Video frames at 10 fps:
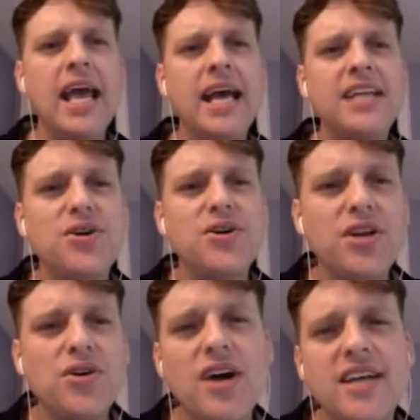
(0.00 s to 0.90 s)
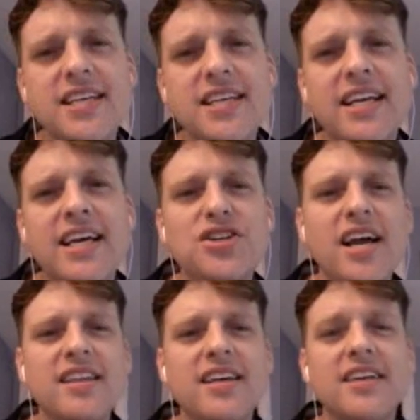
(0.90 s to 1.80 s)
And so, you know, crossing an edge
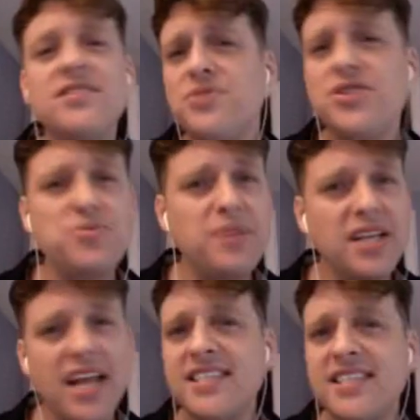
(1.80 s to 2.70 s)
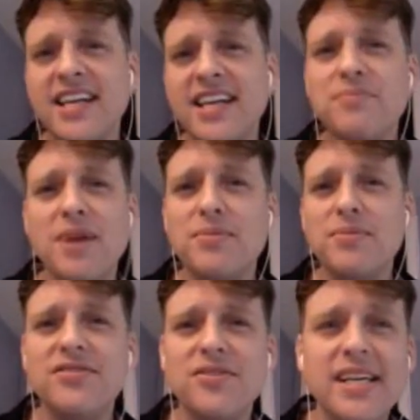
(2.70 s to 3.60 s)
like this, which would be like singing in
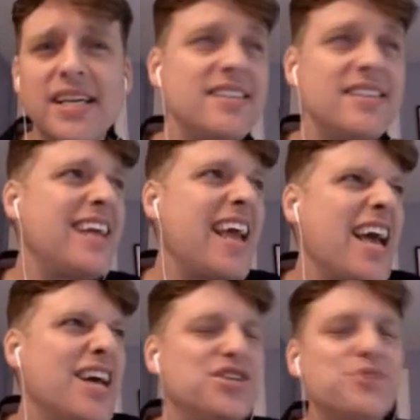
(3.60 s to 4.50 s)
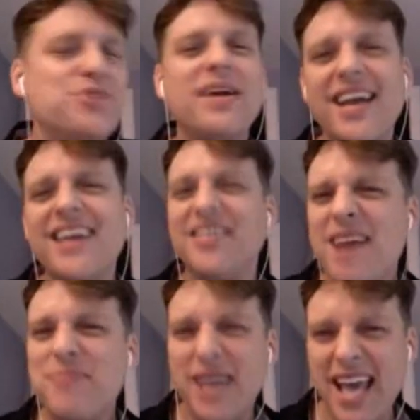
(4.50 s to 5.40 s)
public for me, it's an edge, but I can
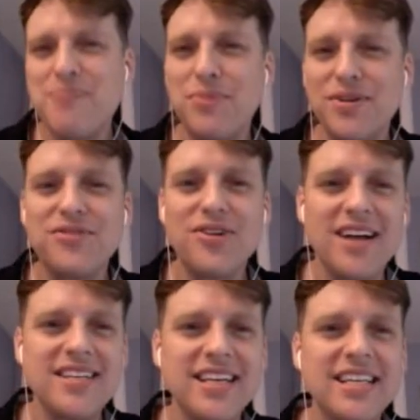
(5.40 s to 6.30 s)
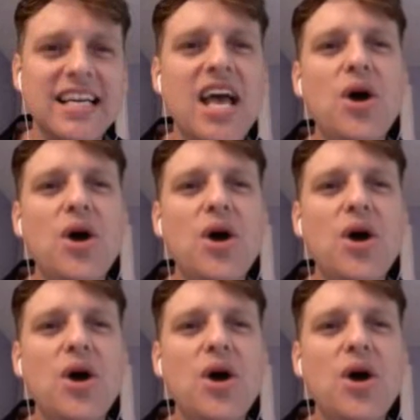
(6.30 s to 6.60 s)
I'm capable of crossing it.